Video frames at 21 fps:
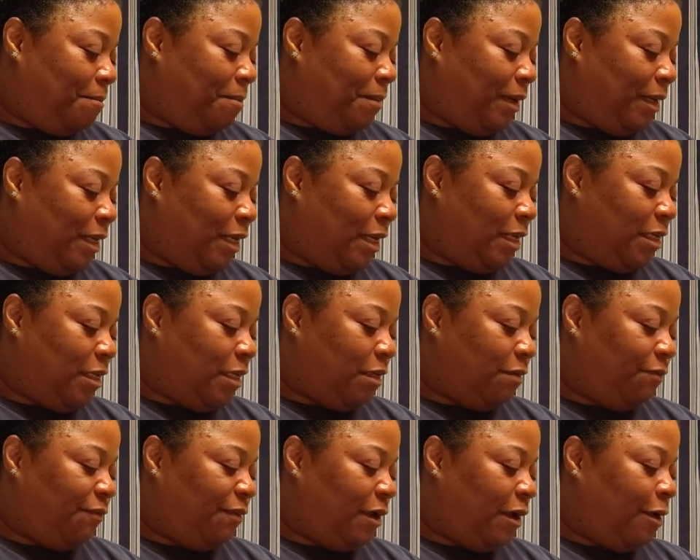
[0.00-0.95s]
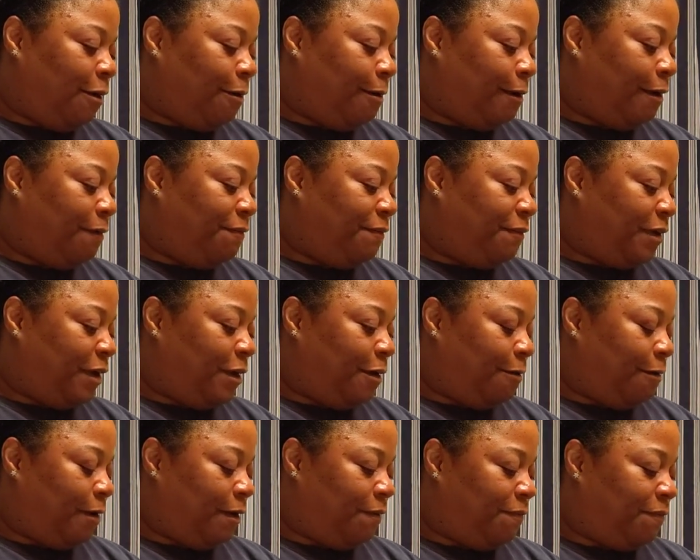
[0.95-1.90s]
But this is very,
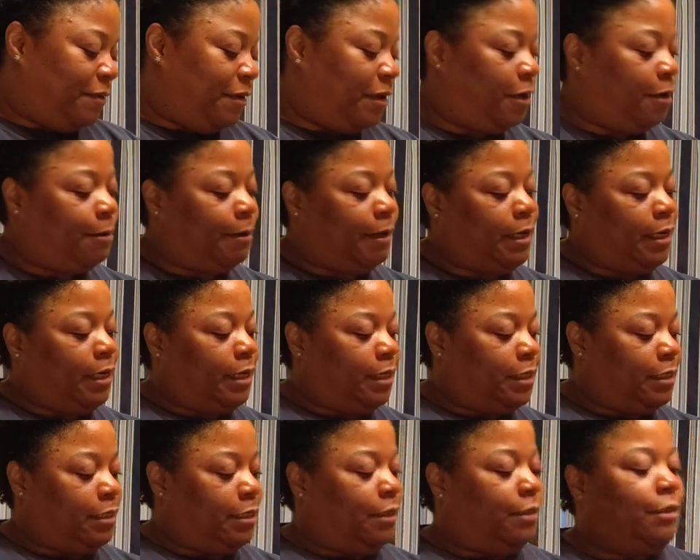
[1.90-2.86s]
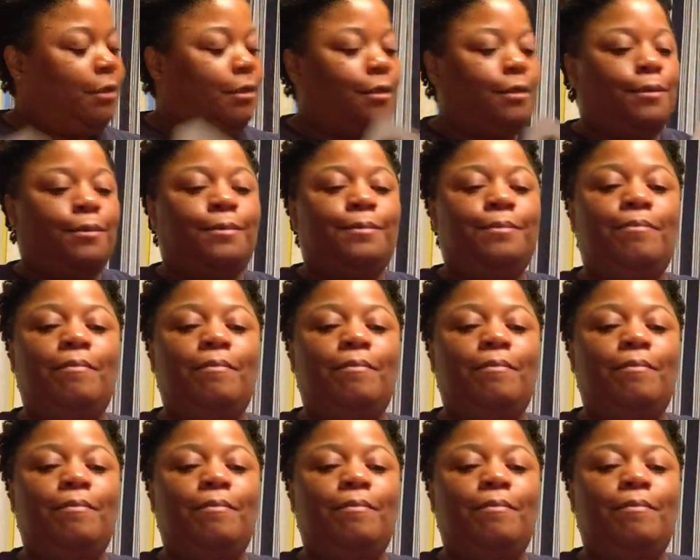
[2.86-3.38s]
very, very easy to do.